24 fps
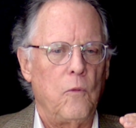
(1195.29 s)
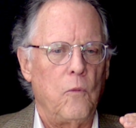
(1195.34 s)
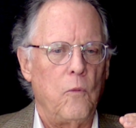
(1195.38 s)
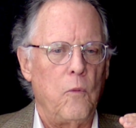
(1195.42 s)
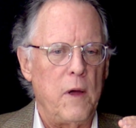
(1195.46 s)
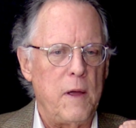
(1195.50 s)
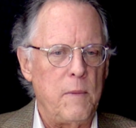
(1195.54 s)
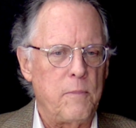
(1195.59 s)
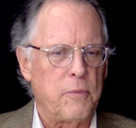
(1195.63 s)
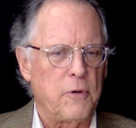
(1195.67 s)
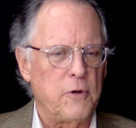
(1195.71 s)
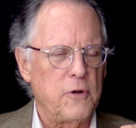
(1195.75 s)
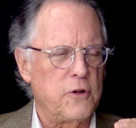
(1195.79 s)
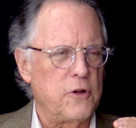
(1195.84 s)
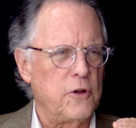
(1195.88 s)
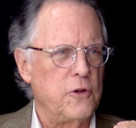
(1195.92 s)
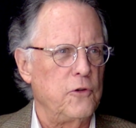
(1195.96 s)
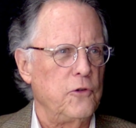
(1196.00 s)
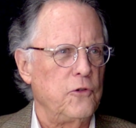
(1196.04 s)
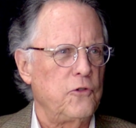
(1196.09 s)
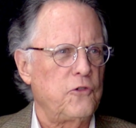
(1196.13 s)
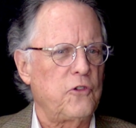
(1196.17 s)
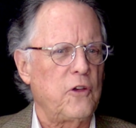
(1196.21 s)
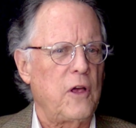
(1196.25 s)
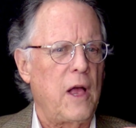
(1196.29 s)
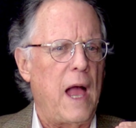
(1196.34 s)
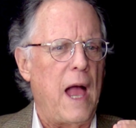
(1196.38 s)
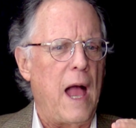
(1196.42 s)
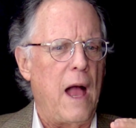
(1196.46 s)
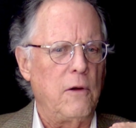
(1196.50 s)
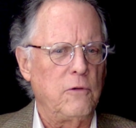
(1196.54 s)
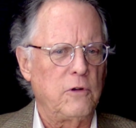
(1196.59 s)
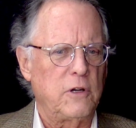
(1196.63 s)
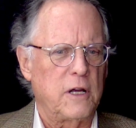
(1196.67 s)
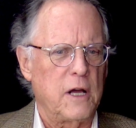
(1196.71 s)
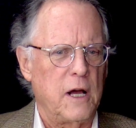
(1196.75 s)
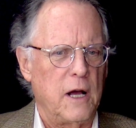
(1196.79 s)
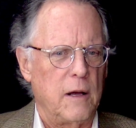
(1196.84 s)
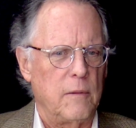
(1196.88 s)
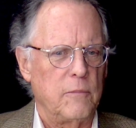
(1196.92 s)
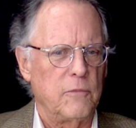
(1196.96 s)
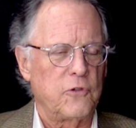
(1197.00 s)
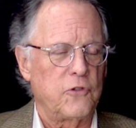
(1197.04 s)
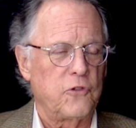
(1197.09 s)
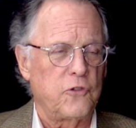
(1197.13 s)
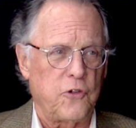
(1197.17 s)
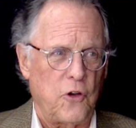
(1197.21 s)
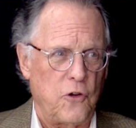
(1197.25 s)
we produce
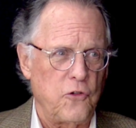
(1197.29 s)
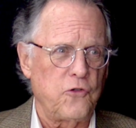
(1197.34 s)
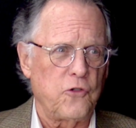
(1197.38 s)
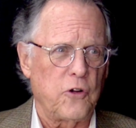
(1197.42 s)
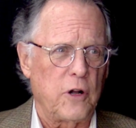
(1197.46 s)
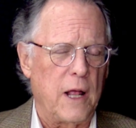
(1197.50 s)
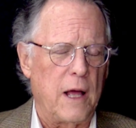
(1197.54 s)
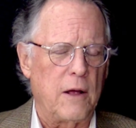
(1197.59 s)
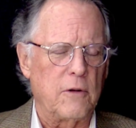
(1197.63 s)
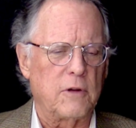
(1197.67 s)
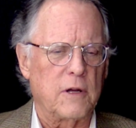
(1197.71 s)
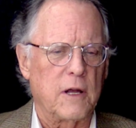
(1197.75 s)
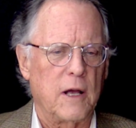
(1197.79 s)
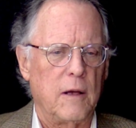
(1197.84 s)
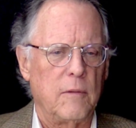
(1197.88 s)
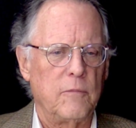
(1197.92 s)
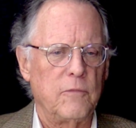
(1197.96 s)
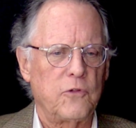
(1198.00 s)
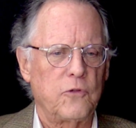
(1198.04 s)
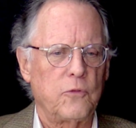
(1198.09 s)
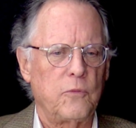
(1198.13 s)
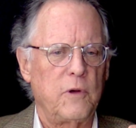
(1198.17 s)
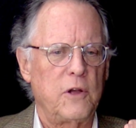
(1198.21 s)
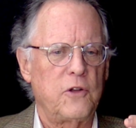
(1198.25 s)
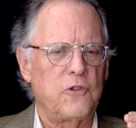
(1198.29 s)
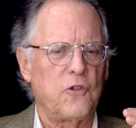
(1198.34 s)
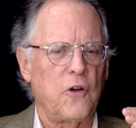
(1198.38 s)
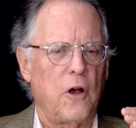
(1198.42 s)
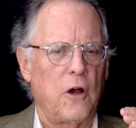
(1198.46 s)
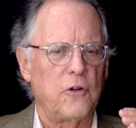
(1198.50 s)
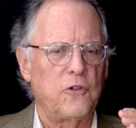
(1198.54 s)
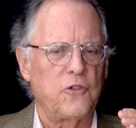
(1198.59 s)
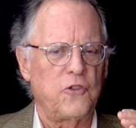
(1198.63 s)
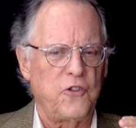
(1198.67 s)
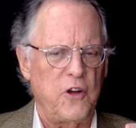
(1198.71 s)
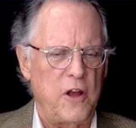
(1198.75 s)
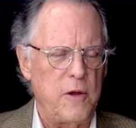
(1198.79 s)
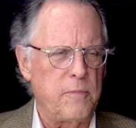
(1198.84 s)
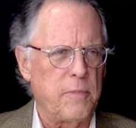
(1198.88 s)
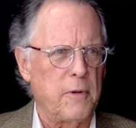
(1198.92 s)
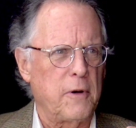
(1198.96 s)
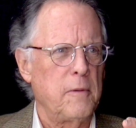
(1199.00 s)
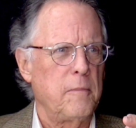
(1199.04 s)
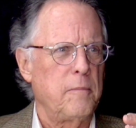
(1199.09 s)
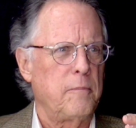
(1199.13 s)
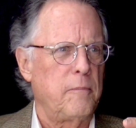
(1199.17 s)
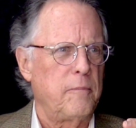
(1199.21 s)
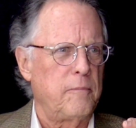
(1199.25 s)
outcomes, social outcomes, which are
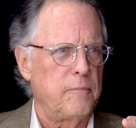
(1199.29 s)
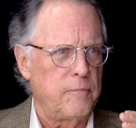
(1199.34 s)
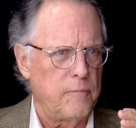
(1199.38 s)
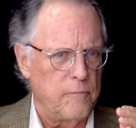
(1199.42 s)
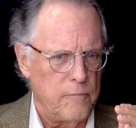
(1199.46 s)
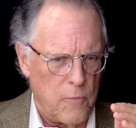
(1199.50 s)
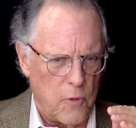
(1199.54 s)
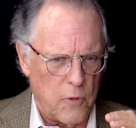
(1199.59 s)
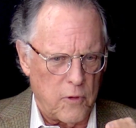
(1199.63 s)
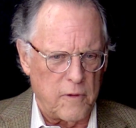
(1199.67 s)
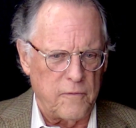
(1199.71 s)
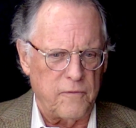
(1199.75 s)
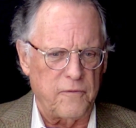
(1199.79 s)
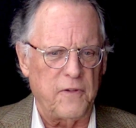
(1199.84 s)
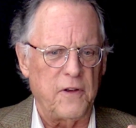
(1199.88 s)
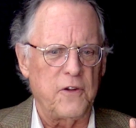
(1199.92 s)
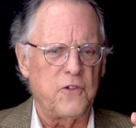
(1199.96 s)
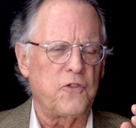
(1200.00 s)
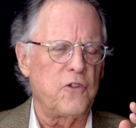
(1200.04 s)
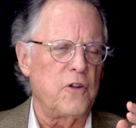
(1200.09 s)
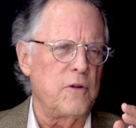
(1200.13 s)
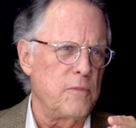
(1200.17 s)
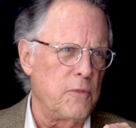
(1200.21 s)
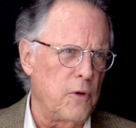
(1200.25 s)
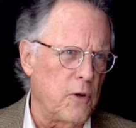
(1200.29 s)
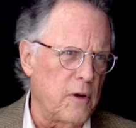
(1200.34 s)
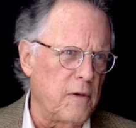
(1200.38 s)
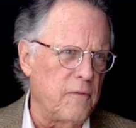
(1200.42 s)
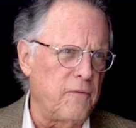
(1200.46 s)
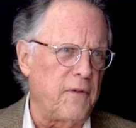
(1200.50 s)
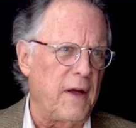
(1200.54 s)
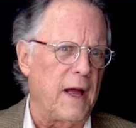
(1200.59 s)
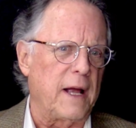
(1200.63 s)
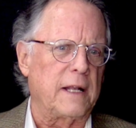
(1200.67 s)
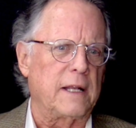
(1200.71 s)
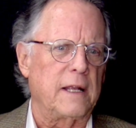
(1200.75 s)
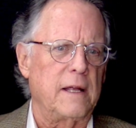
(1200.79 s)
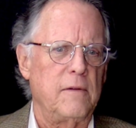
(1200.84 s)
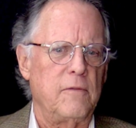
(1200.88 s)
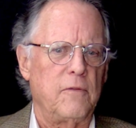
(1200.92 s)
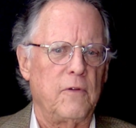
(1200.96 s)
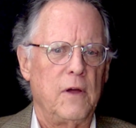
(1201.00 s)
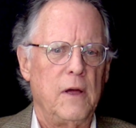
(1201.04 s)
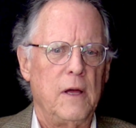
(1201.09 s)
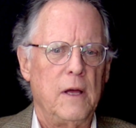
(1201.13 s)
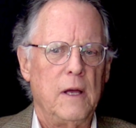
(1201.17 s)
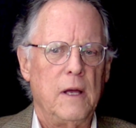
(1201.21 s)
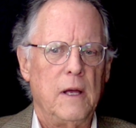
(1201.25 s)
cheaper, more efficient, more
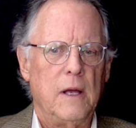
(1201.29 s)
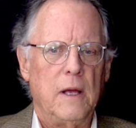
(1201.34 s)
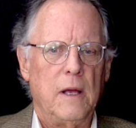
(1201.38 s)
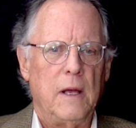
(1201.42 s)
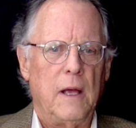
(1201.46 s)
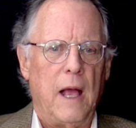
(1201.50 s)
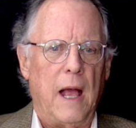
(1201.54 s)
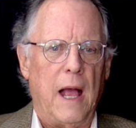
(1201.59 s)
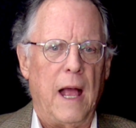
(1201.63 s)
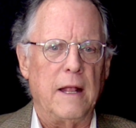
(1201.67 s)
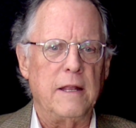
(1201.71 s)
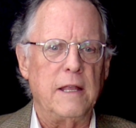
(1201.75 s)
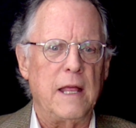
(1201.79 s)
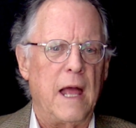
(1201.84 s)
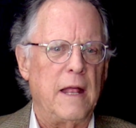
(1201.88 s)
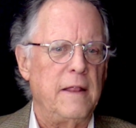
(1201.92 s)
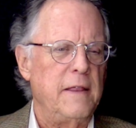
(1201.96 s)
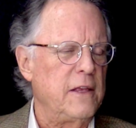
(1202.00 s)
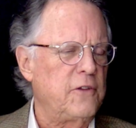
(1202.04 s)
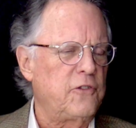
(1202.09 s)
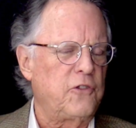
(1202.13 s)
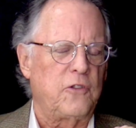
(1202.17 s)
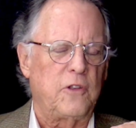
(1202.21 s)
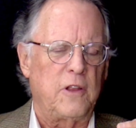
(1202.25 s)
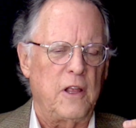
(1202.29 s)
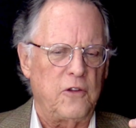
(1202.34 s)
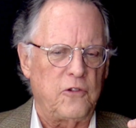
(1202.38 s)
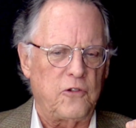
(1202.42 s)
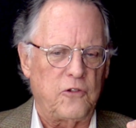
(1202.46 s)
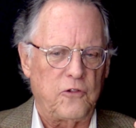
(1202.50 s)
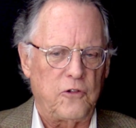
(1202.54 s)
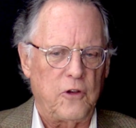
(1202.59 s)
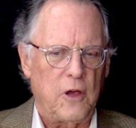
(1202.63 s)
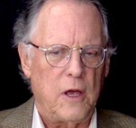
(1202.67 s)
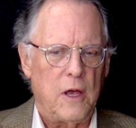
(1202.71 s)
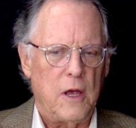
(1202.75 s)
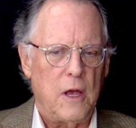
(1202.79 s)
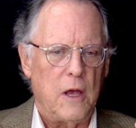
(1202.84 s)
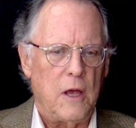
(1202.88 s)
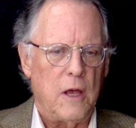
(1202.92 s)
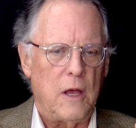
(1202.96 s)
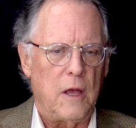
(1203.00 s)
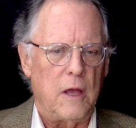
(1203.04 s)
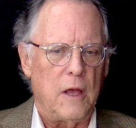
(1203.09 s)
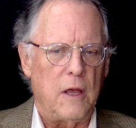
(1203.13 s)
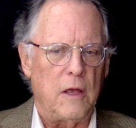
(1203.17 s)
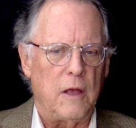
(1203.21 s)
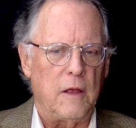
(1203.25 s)
effective, and and this this mm-hmm.
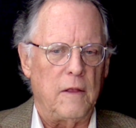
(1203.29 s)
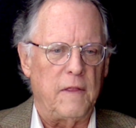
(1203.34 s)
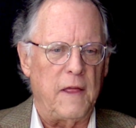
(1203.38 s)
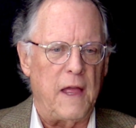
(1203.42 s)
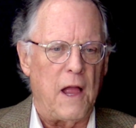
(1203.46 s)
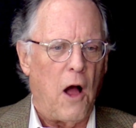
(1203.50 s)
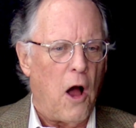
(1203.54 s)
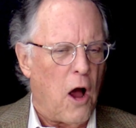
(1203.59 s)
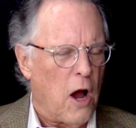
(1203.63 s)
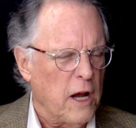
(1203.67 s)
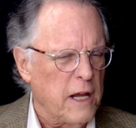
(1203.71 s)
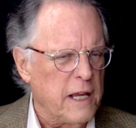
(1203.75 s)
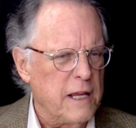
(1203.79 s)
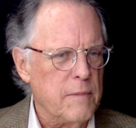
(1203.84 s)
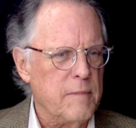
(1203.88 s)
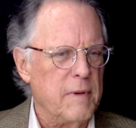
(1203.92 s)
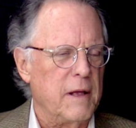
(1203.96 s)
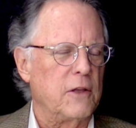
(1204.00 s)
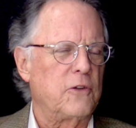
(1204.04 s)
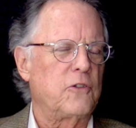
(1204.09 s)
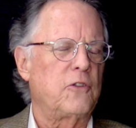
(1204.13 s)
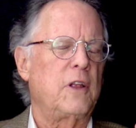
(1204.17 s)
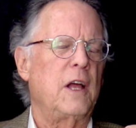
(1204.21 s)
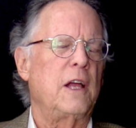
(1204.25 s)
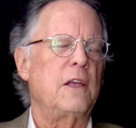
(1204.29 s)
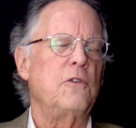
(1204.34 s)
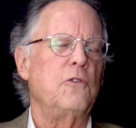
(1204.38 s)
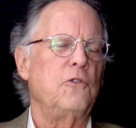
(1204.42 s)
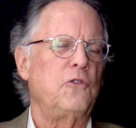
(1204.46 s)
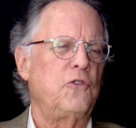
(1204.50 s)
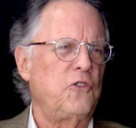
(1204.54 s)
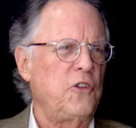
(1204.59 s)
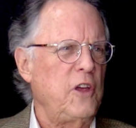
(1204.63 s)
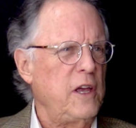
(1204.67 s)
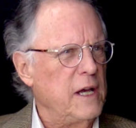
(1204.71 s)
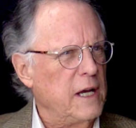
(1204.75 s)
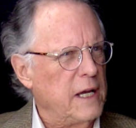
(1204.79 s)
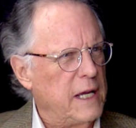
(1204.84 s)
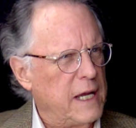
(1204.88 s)
the arguments that you see